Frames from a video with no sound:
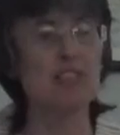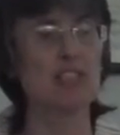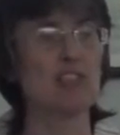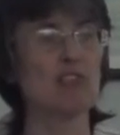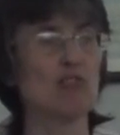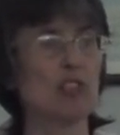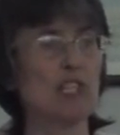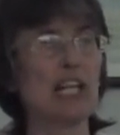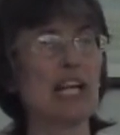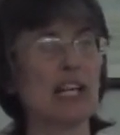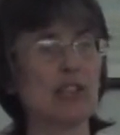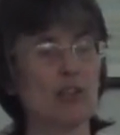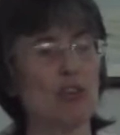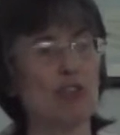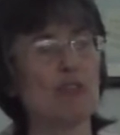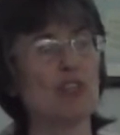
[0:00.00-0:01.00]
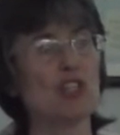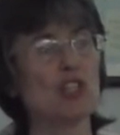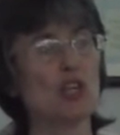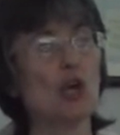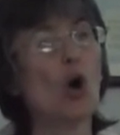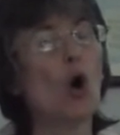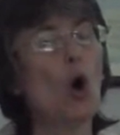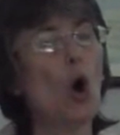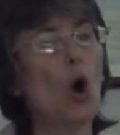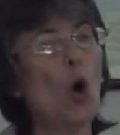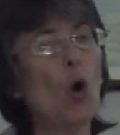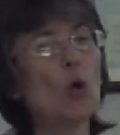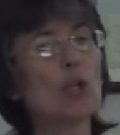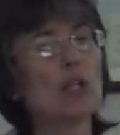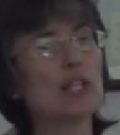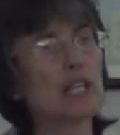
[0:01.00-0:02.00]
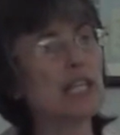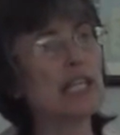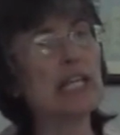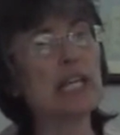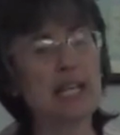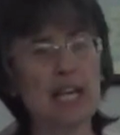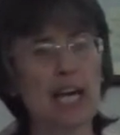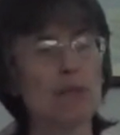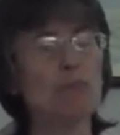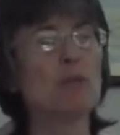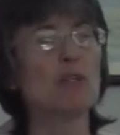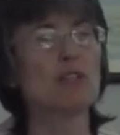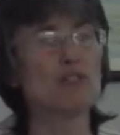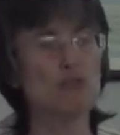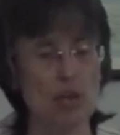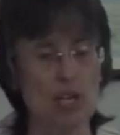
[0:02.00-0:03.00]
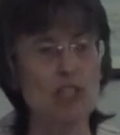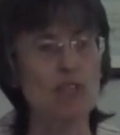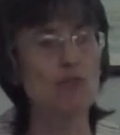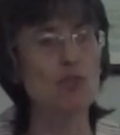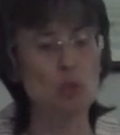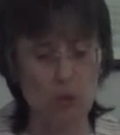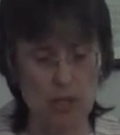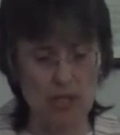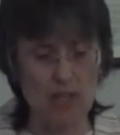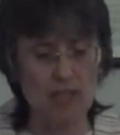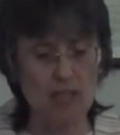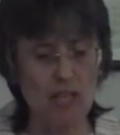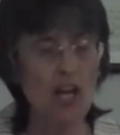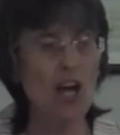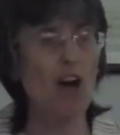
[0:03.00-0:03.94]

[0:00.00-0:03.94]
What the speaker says: District Electoral Division, all the administrative units